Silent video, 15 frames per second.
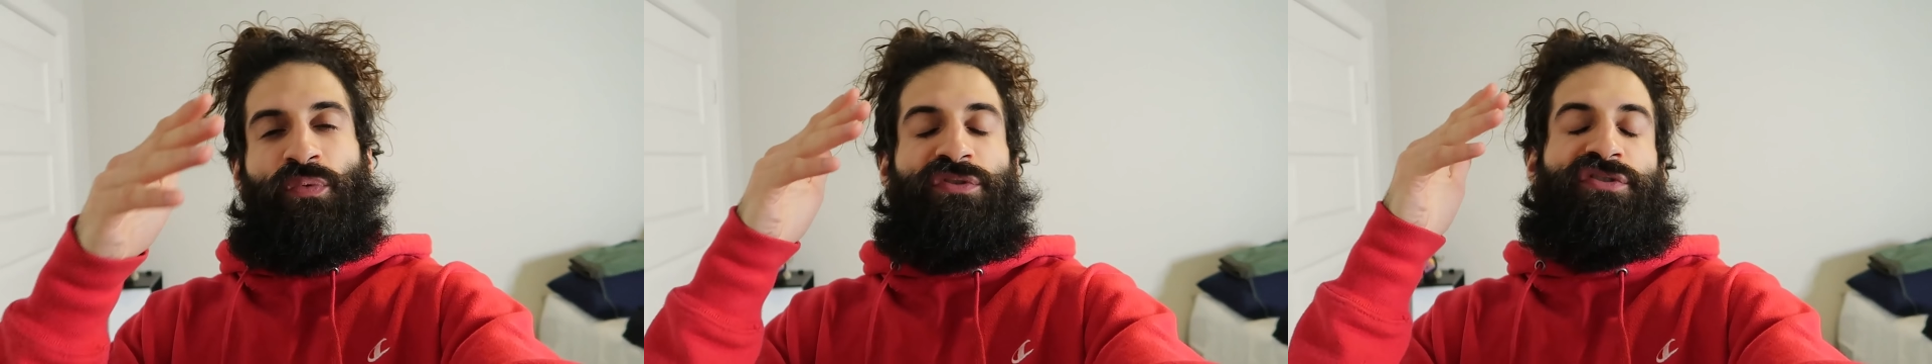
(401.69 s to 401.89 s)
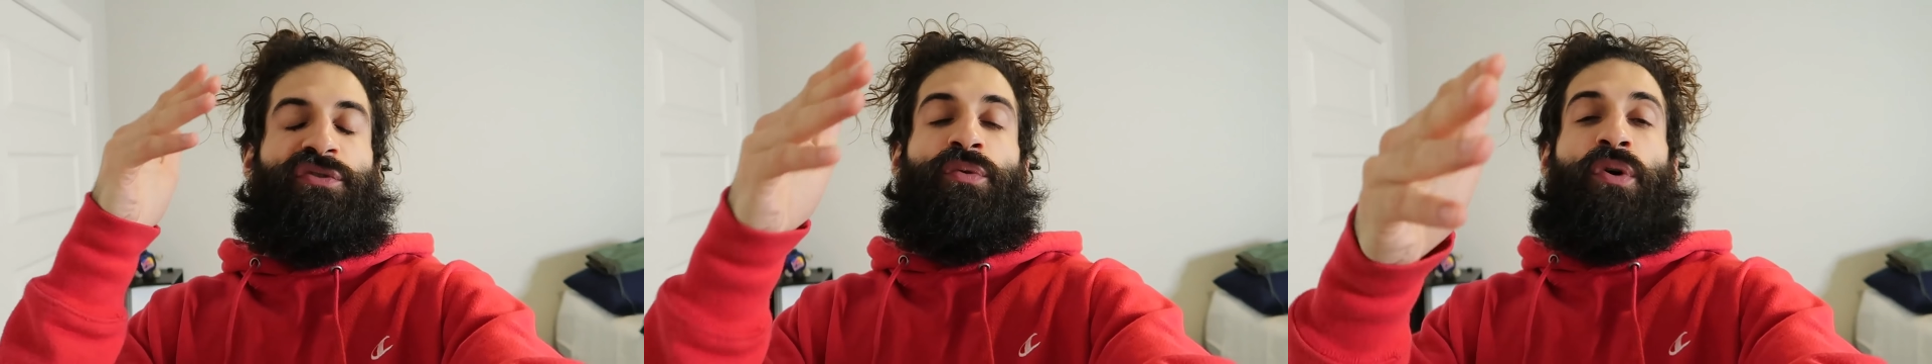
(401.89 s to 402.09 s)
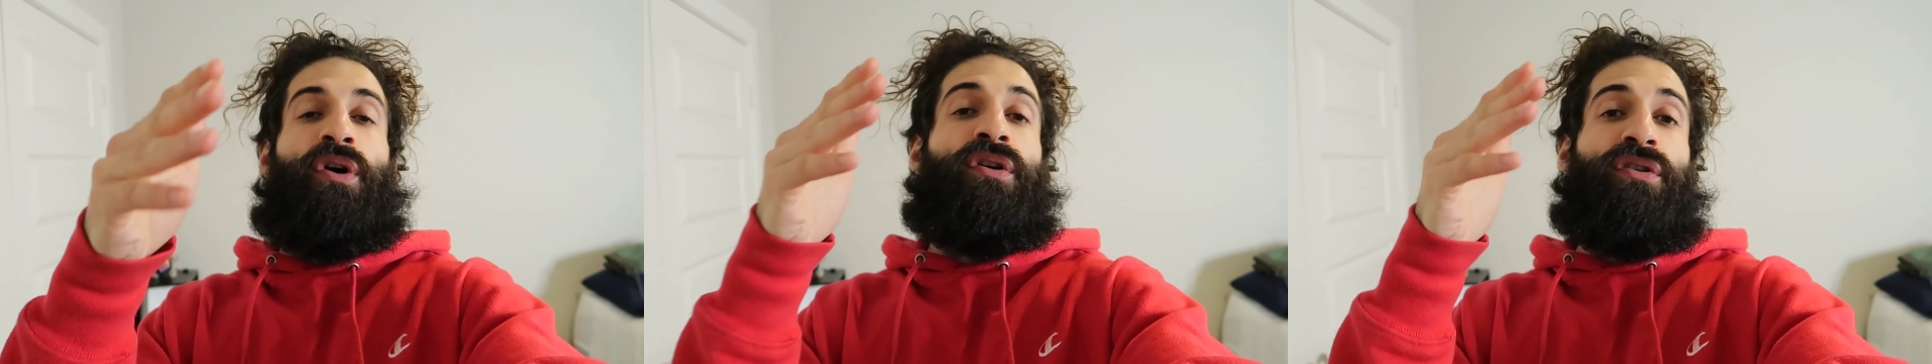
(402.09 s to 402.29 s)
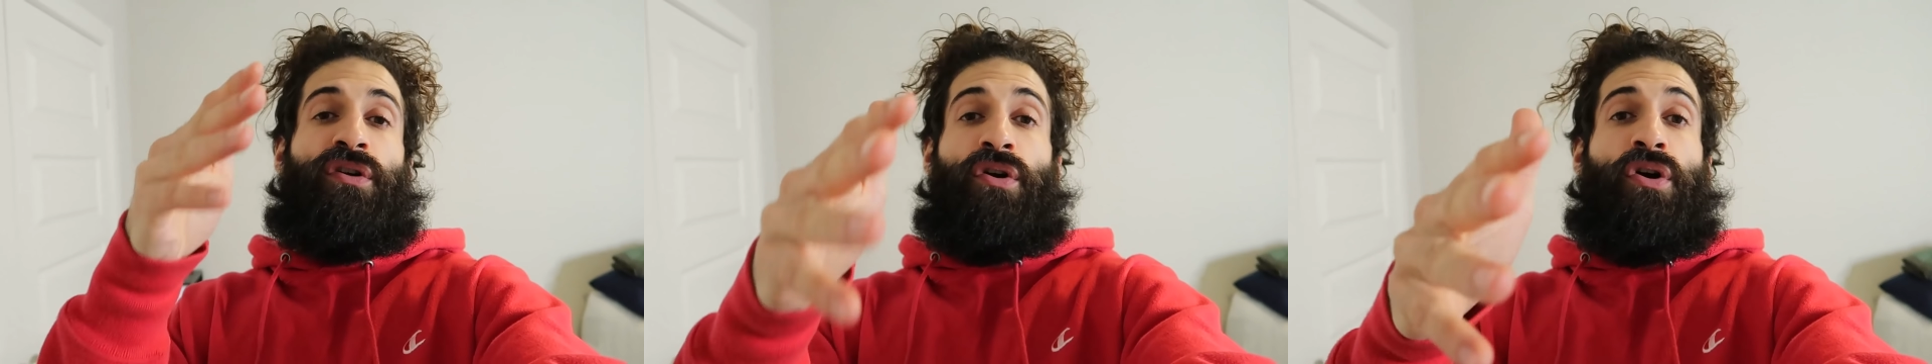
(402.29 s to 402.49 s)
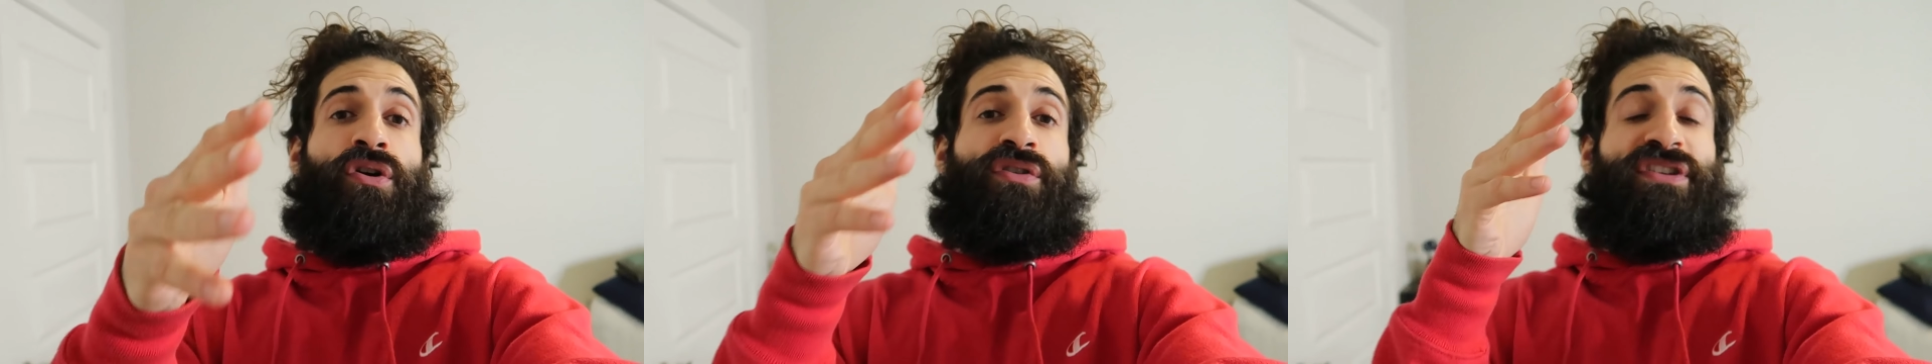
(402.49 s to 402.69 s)
what you all are
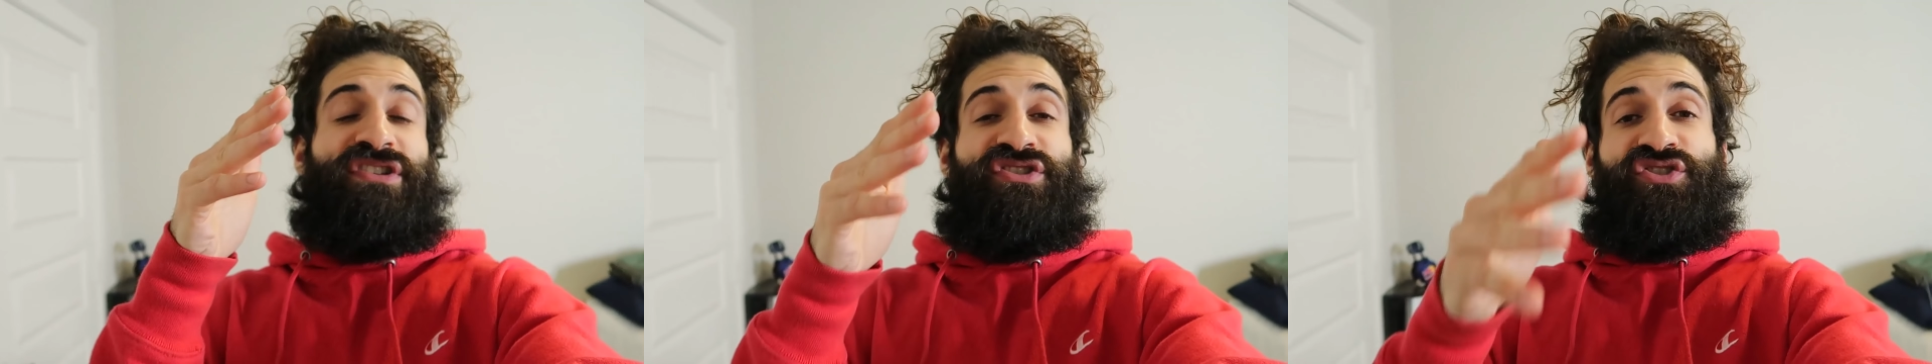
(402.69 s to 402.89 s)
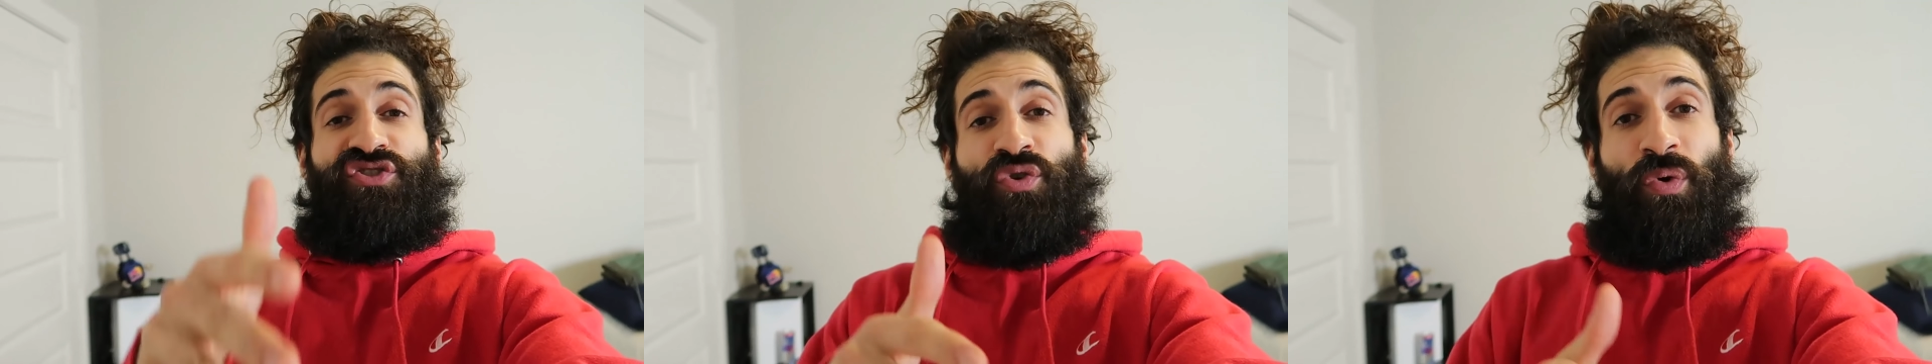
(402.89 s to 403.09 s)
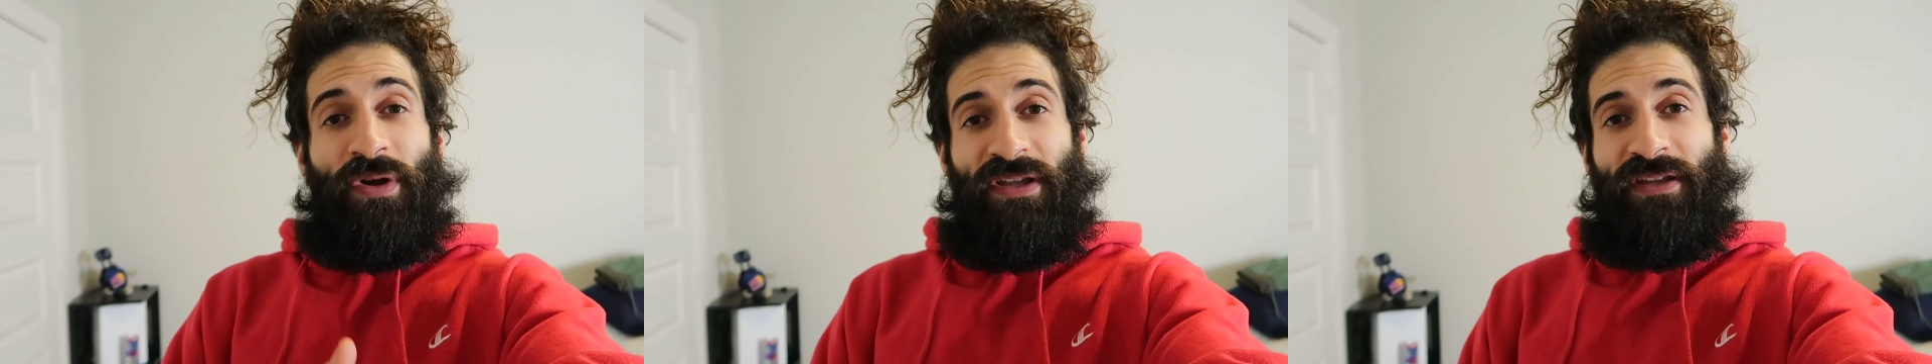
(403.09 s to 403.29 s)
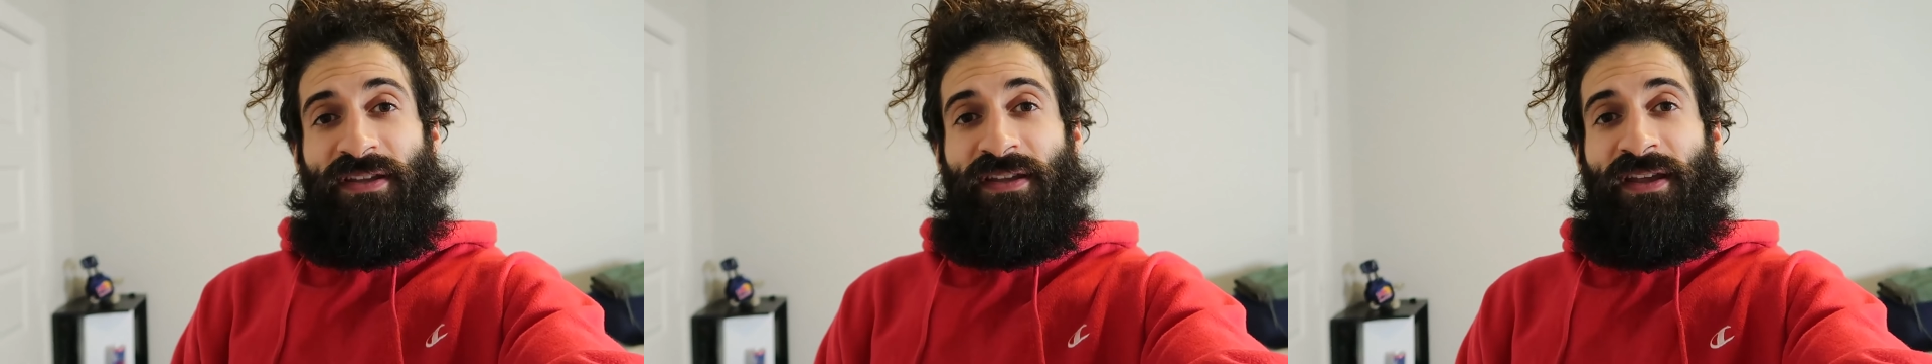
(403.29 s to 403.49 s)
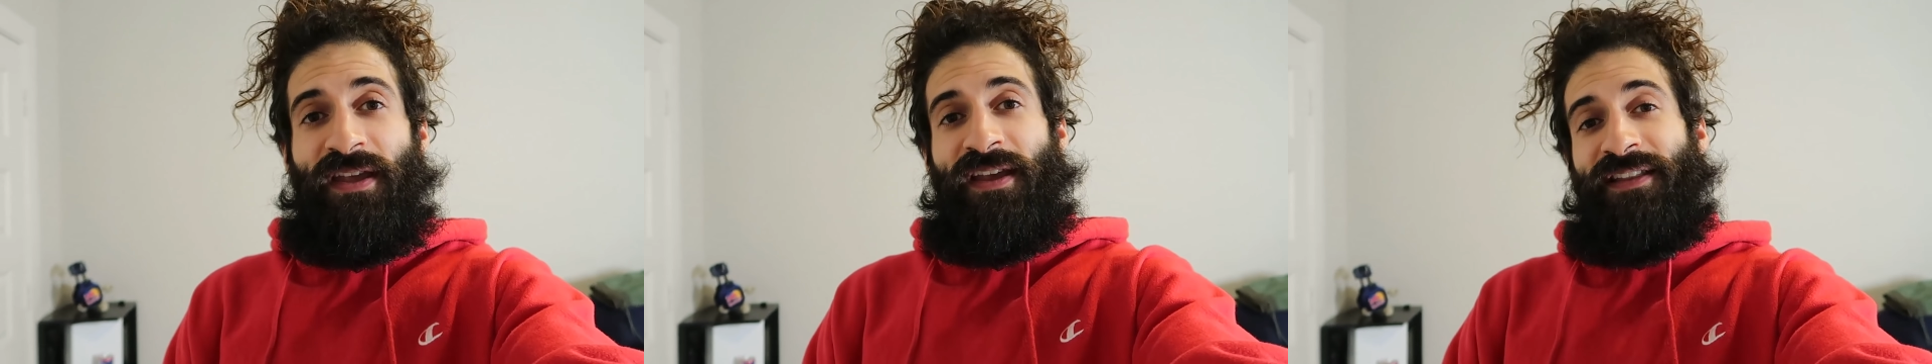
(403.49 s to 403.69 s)
all
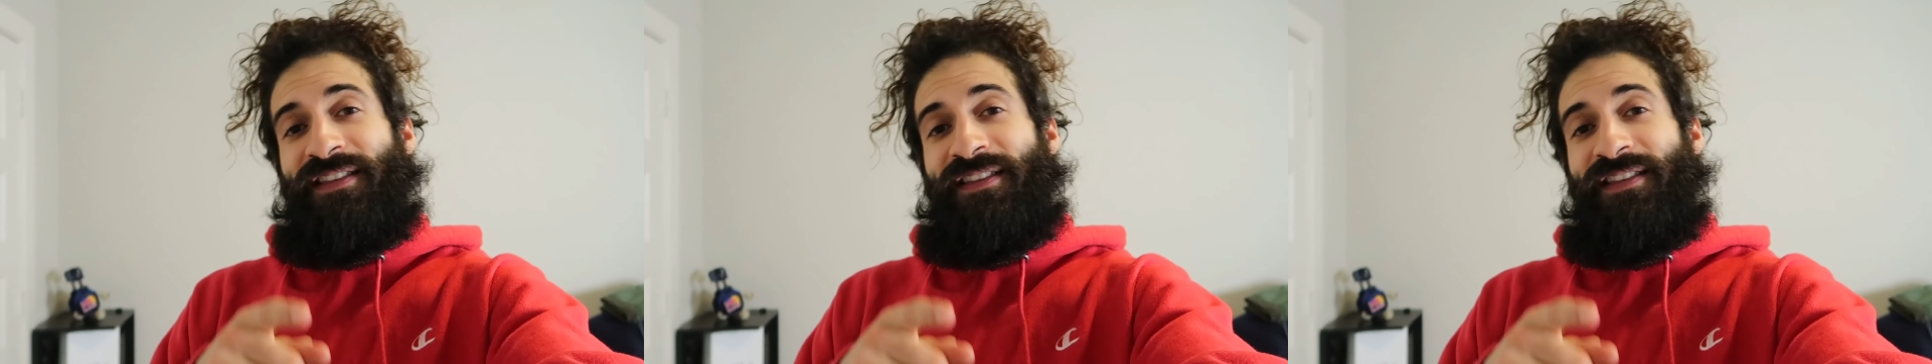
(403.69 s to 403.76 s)
enjoying,